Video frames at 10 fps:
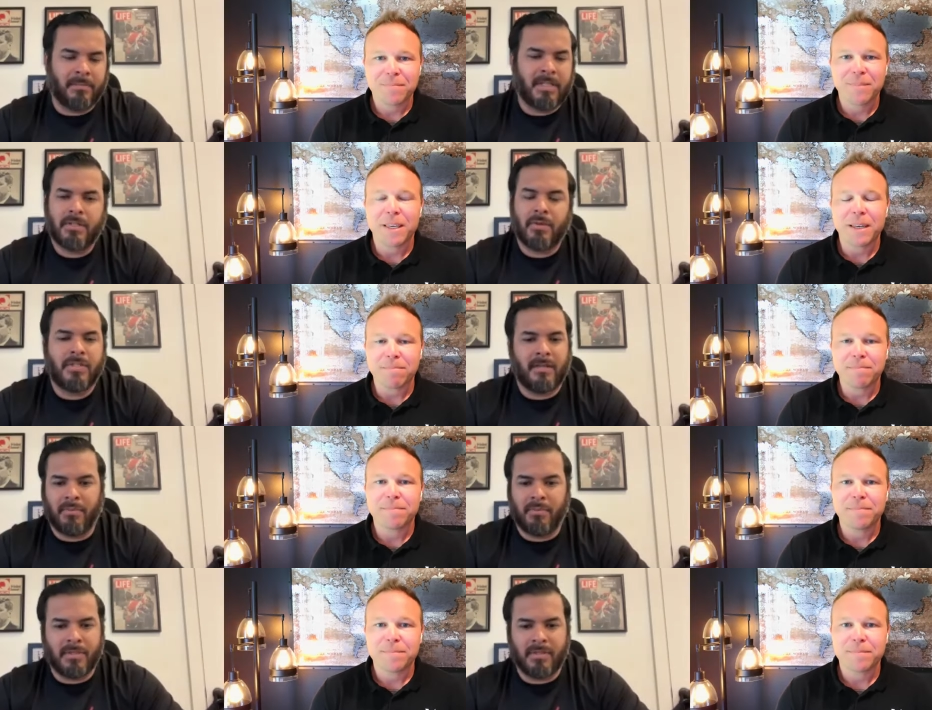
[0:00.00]
Speaker 1: something so
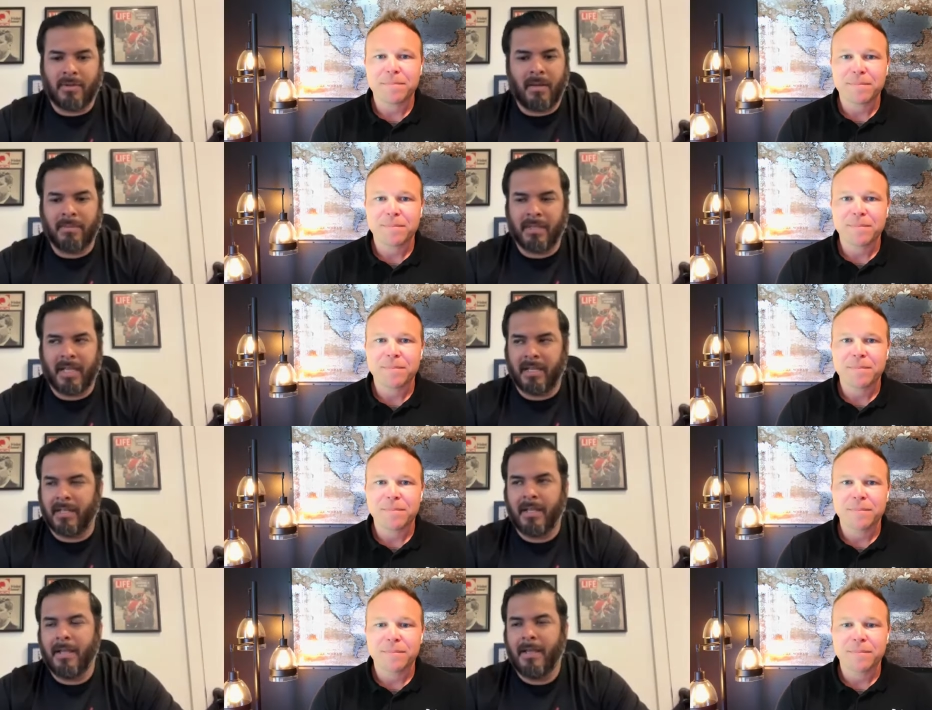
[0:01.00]
simple it's so complicated
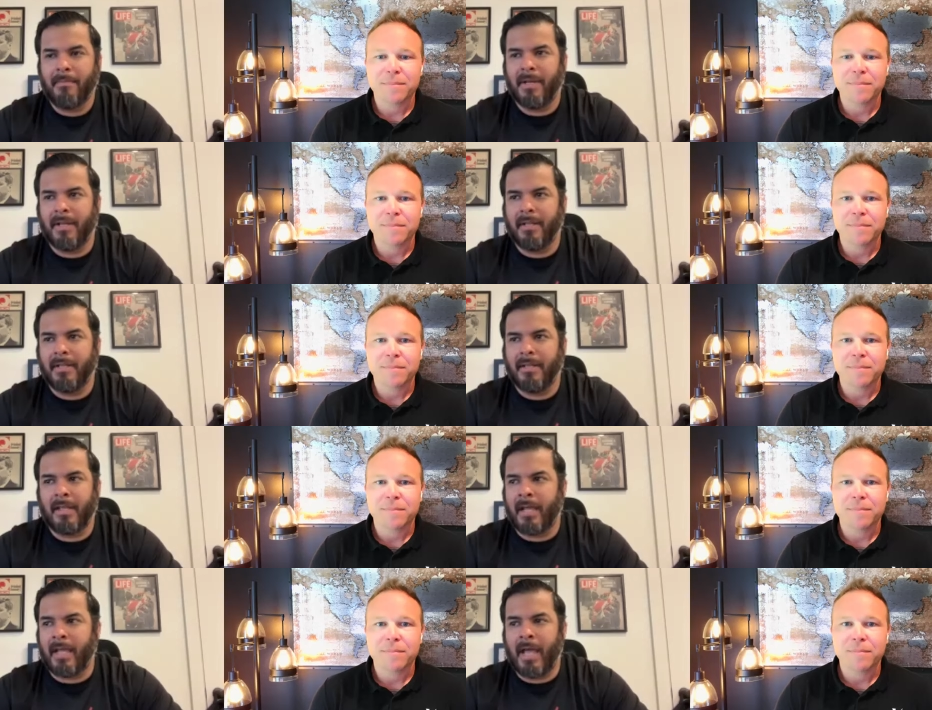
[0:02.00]
but
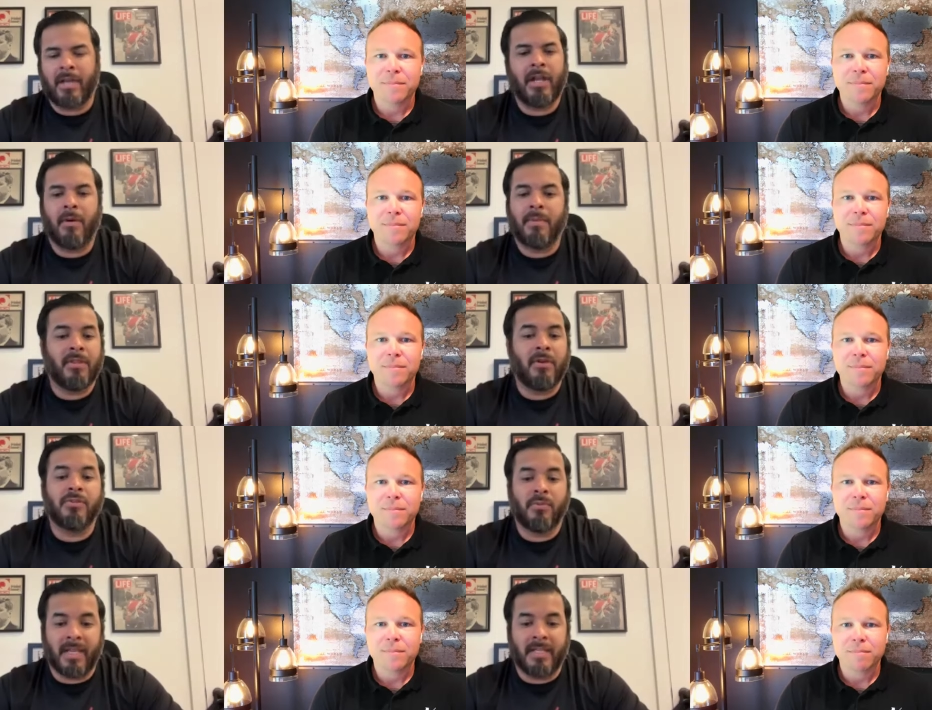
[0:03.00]
I, I could help in
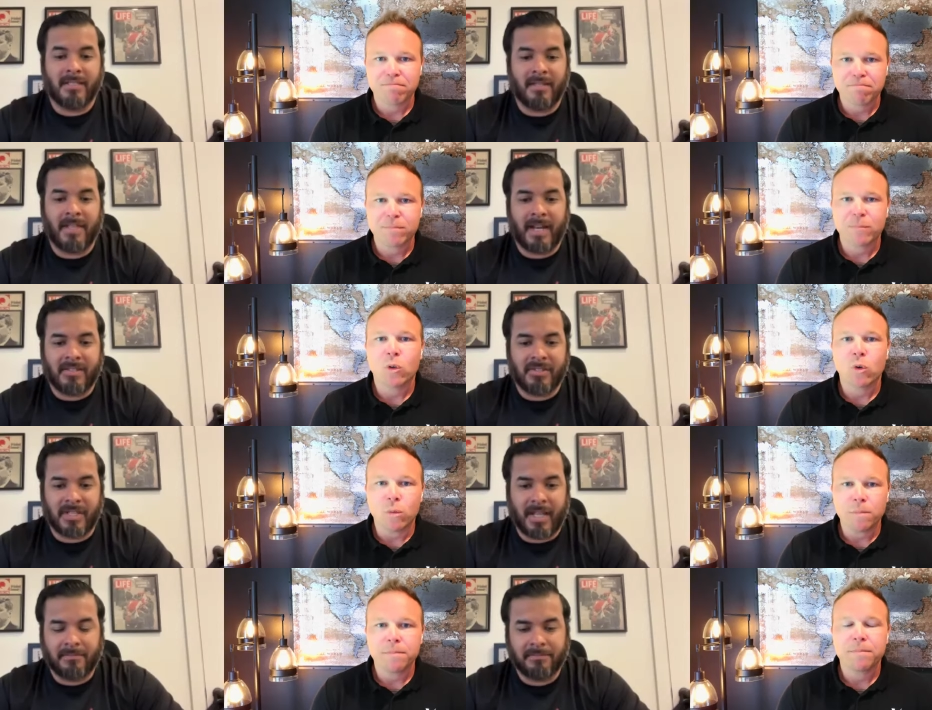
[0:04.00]
those ways if that answers
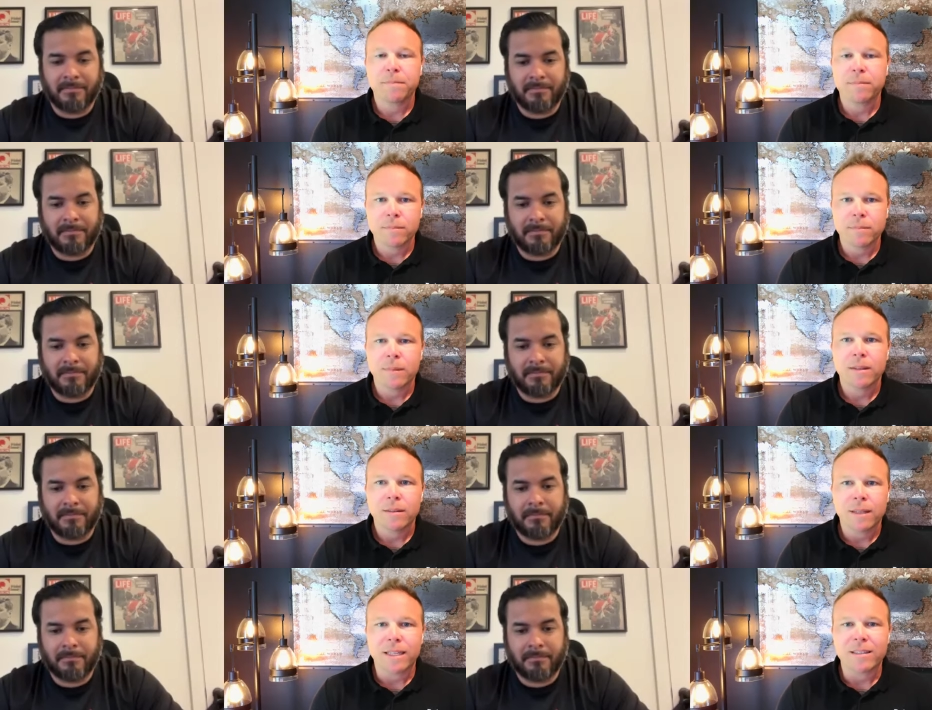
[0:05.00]
that
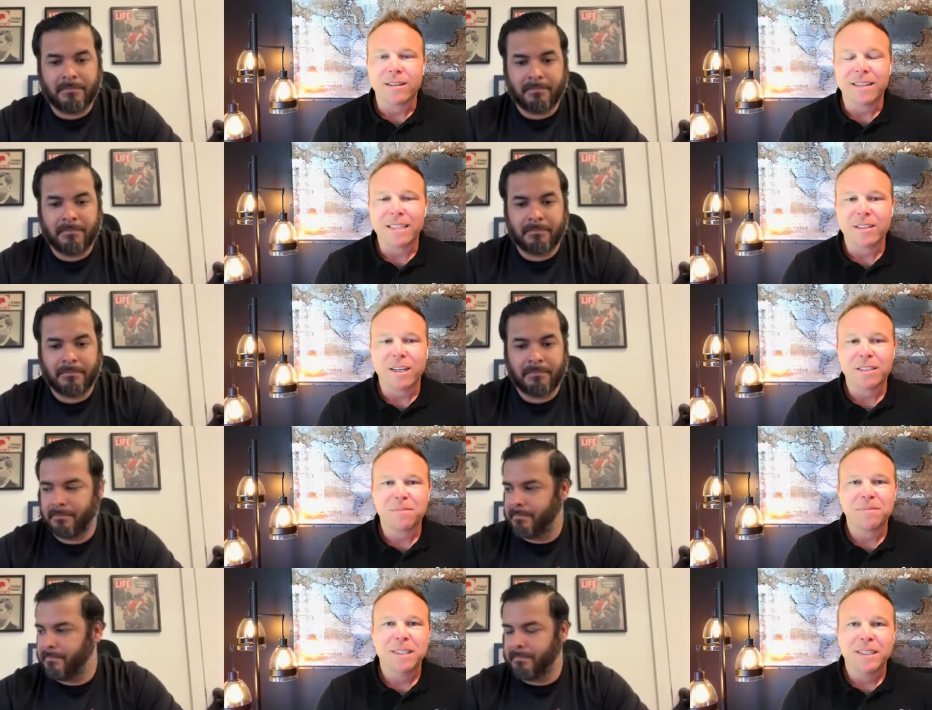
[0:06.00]
Speaker 2: that's that's awesome
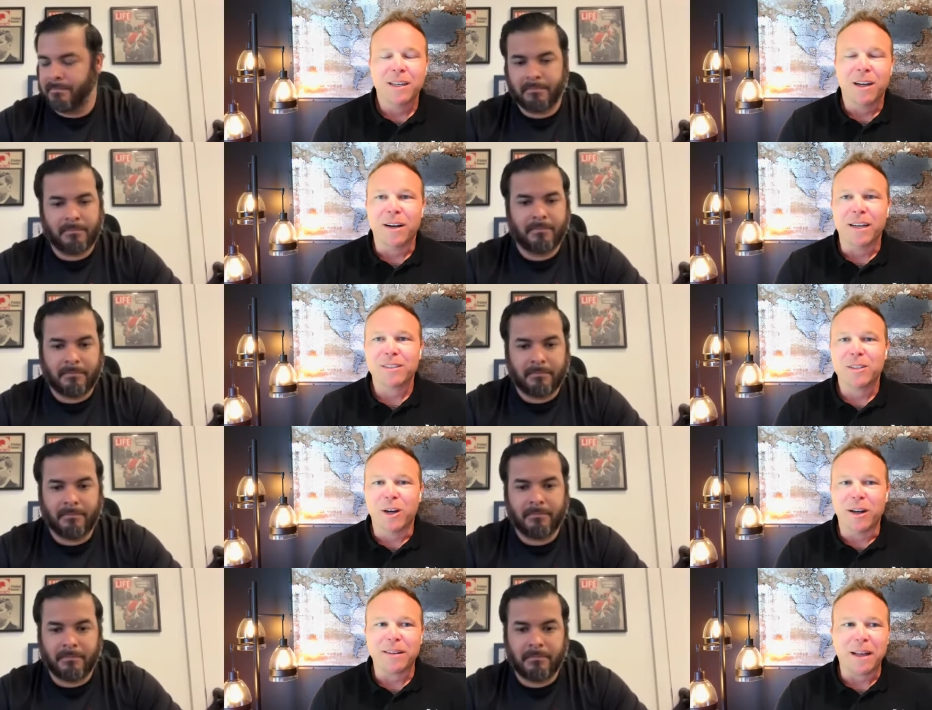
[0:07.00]
all right
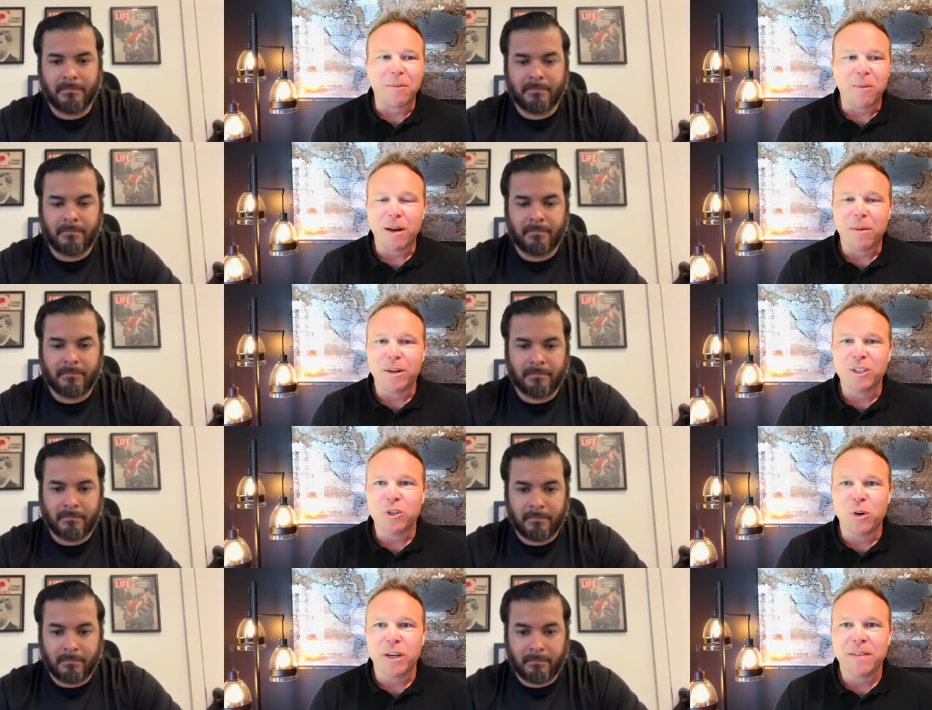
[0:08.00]
so i i want to
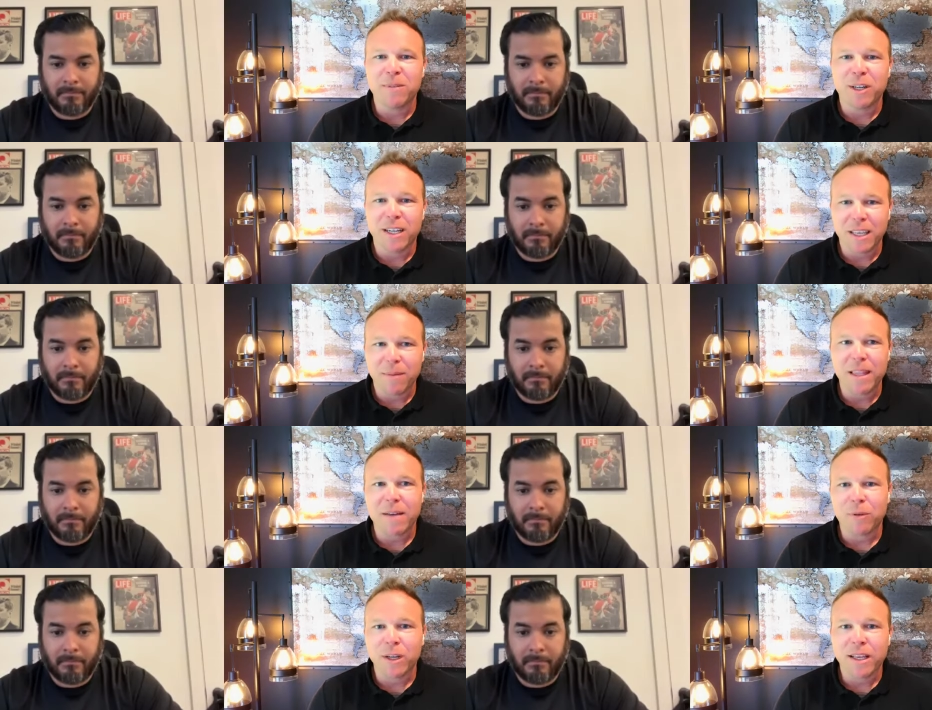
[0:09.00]
join you're going to give me
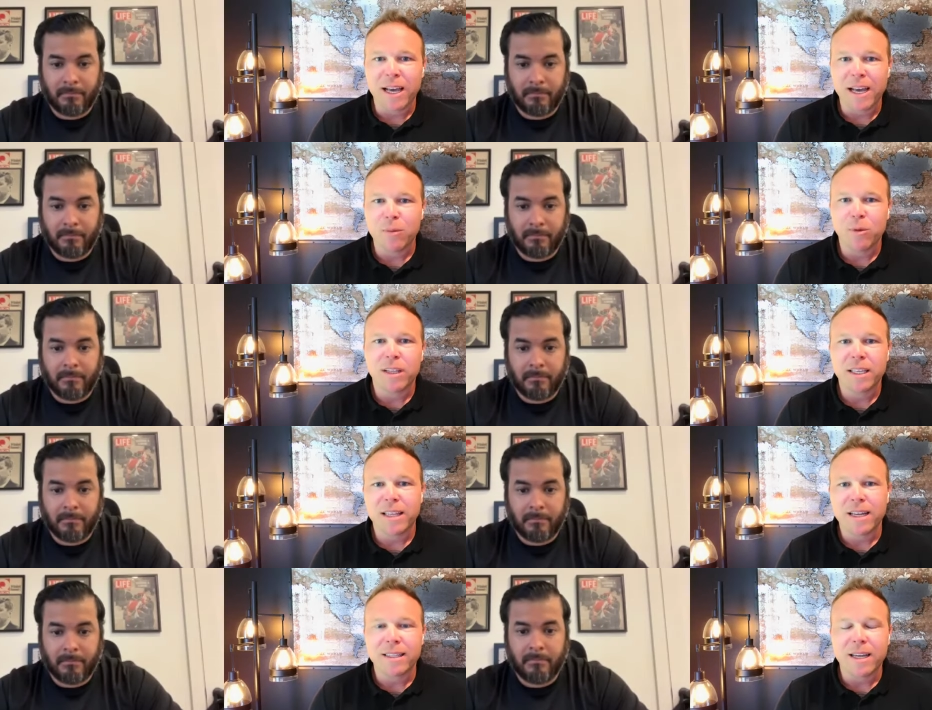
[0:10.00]
that free guide we'll link
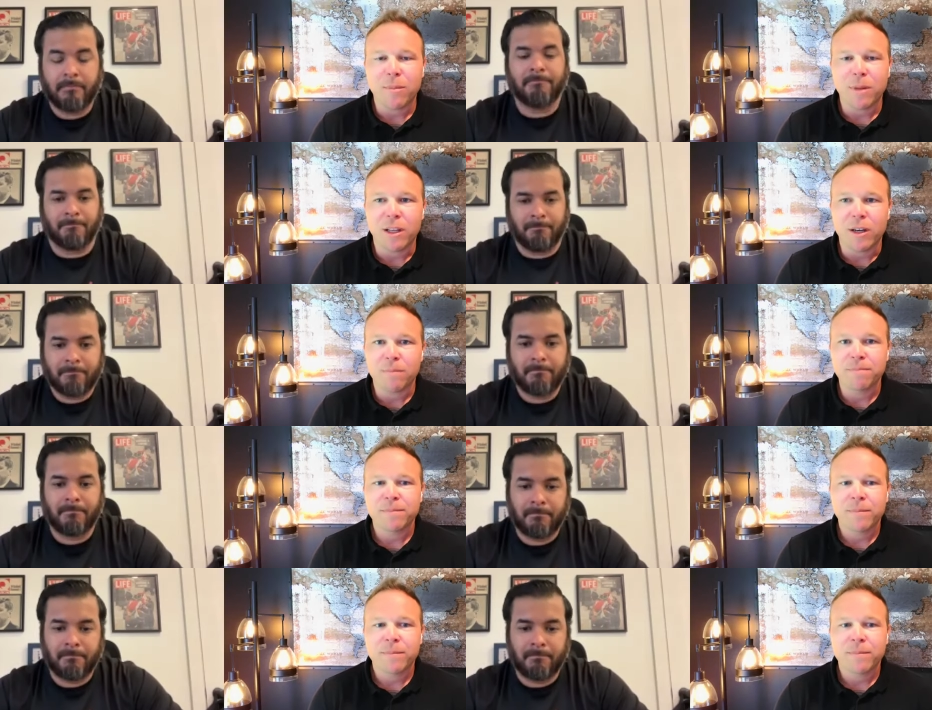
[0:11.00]
that down below